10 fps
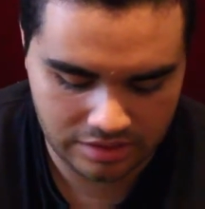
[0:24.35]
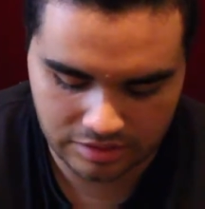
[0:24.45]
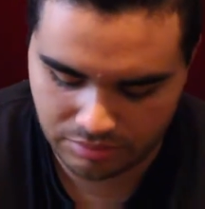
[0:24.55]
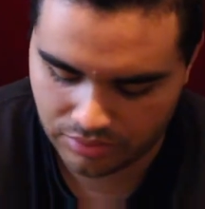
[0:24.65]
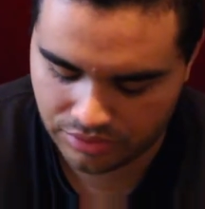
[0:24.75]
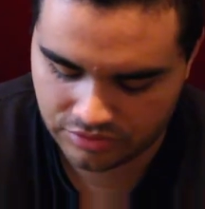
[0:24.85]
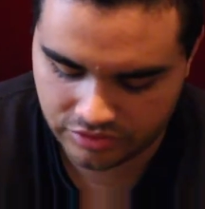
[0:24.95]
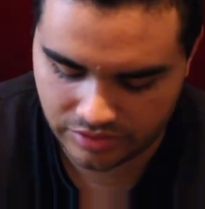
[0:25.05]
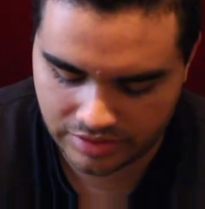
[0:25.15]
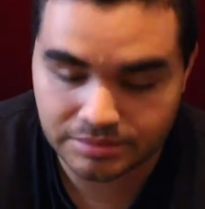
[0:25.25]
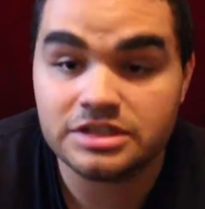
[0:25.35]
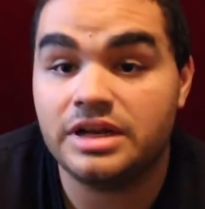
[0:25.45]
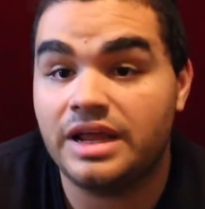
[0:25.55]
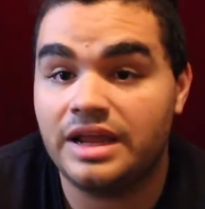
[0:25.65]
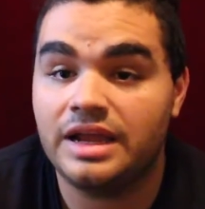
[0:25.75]
They both showed up
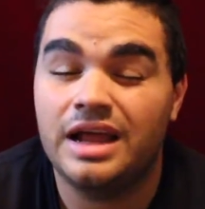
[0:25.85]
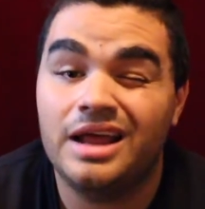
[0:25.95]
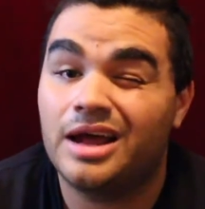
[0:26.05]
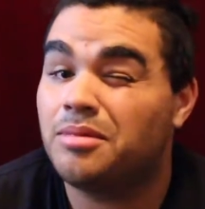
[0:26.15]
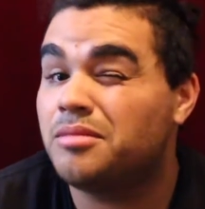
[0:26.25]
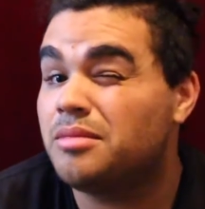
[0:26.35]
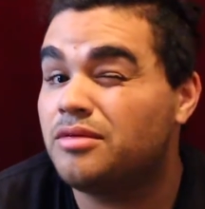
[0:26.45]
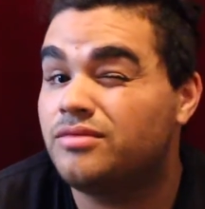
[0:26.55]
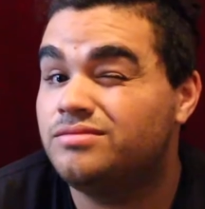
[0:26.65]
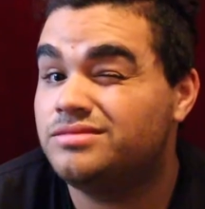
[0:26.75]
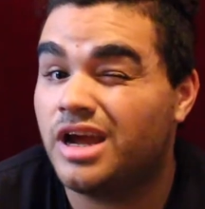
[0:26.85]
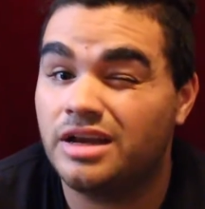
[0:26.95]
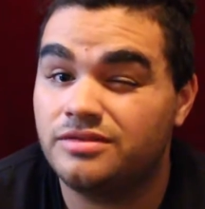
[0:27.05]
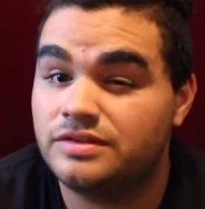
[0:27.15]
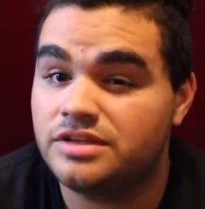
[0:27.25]
today, about maybe
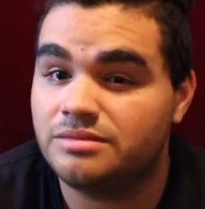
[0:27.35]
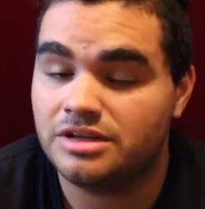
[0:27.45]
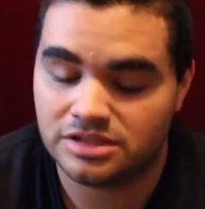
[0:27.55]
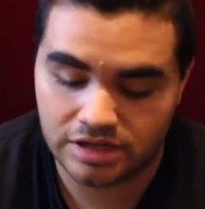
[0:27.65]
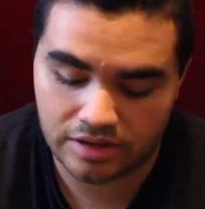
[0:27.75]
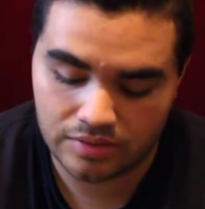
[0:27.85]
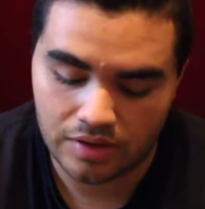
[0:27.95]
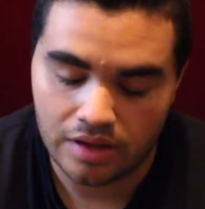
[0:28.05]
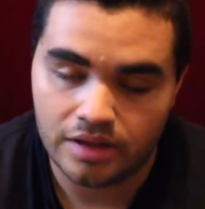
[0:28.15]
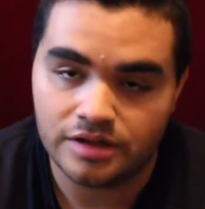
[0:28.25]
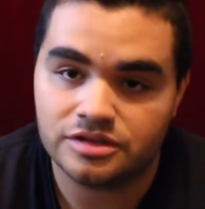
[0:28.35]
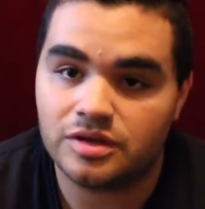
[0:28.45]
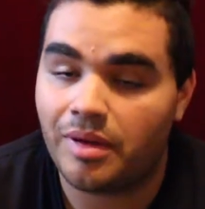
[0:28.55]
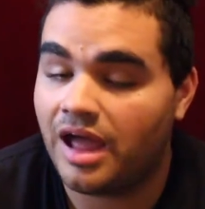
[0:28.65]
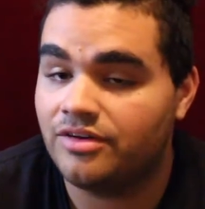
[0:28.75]
10-15 minutes ago, so
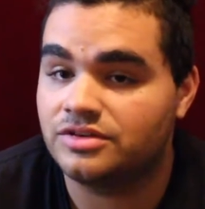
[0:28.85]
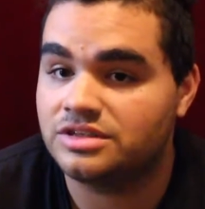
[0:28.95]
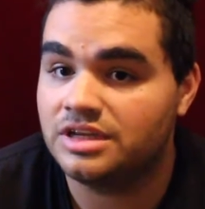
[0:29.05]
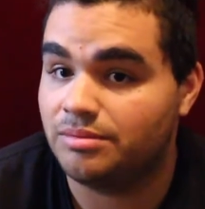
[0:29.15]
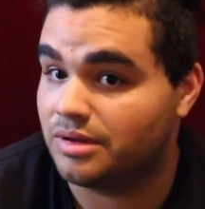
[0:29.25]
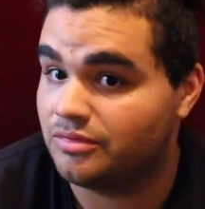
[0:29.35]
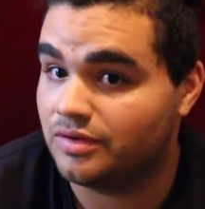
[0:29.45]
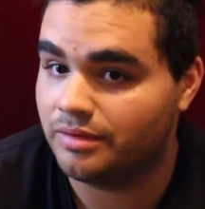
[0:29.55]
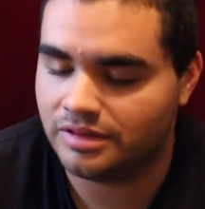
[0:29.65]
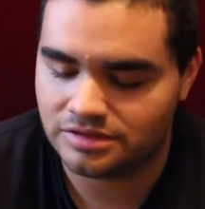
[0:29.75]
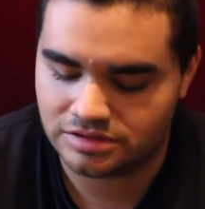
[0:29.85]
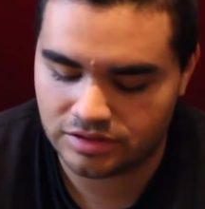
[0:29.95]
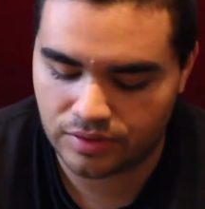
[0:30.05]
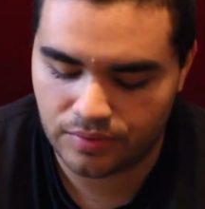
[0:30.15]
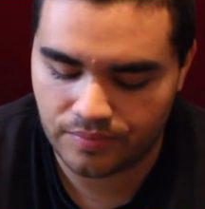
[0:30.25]
I'm half asleep and I'm filming this.
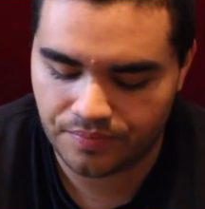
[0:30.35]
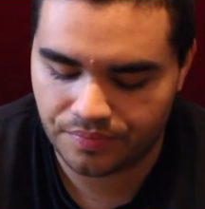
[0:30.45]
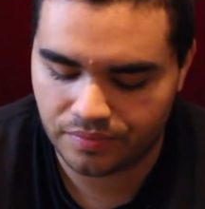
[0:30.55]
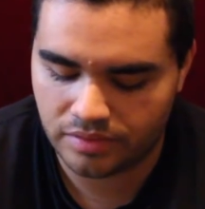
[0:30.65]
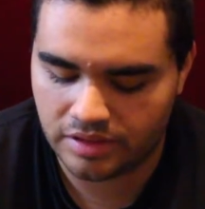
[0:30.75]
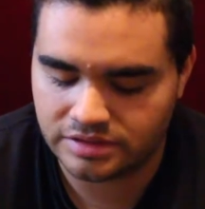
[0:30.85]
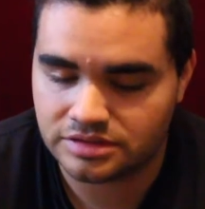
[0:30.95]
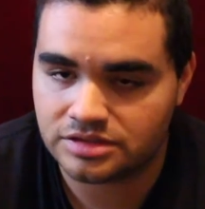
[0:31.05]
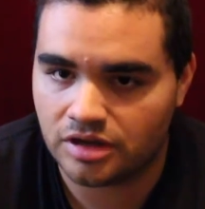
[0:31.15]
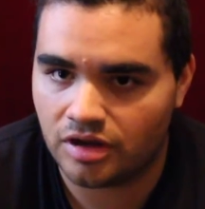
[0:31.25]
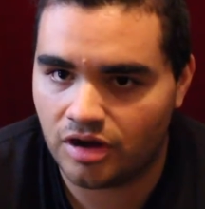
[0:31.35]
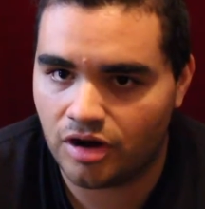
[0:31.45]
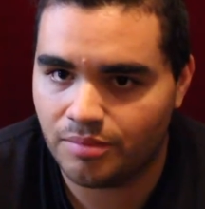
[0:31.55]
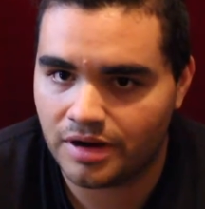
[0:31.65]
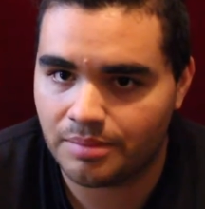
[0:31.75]
So let's
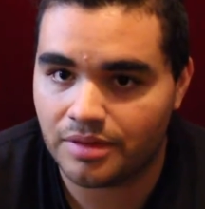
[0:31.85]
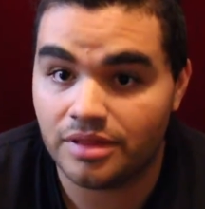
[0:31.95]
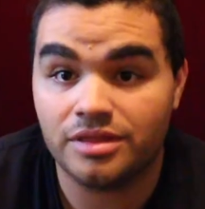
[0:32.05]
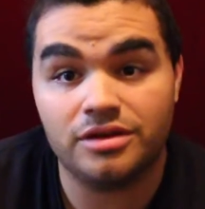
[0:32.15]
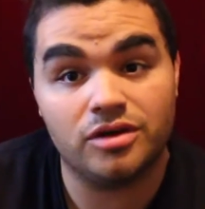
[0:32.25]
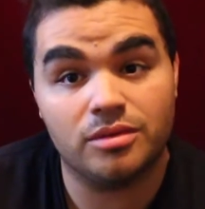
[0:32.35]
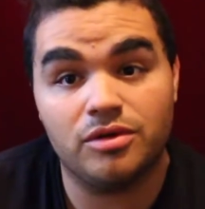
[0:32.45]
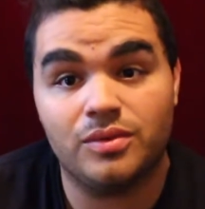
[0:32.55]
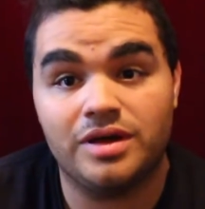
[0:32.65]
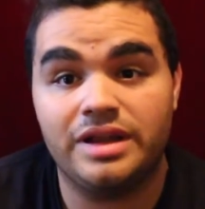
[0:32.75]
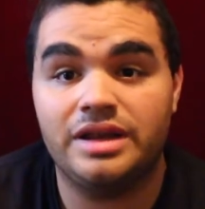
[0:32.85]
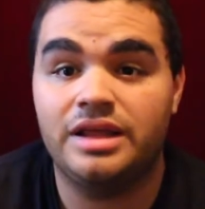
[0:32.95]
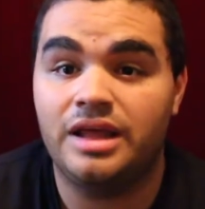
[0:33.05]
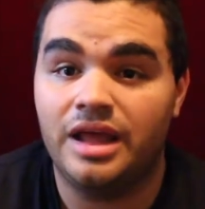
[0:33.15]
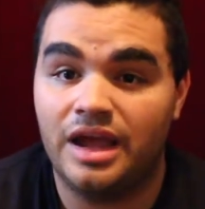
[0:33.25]
open up the normal one,
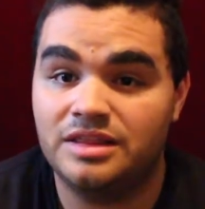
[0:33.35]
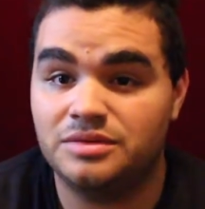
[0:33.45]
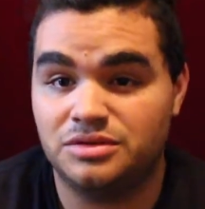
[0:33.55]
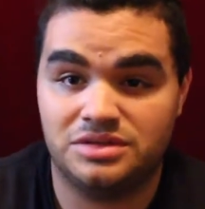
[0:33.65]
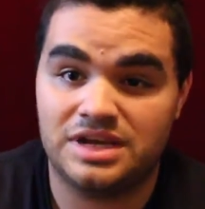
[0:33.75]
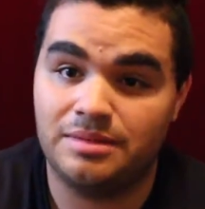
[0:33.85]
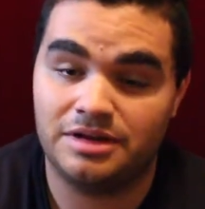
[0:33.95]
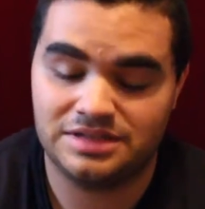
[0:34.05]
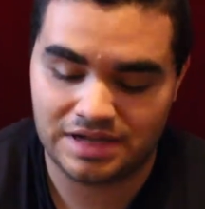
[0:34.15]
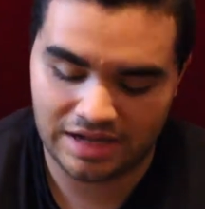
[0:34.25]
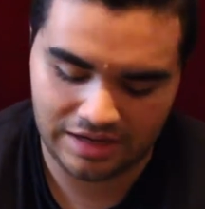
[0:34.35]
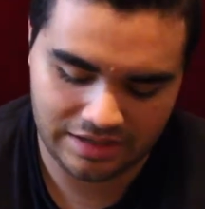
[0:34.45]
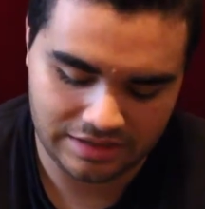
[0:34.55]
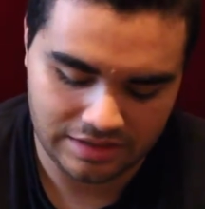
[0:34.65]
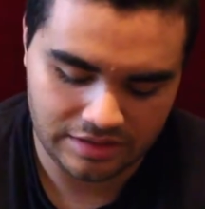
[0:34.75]
and they'll do side by side.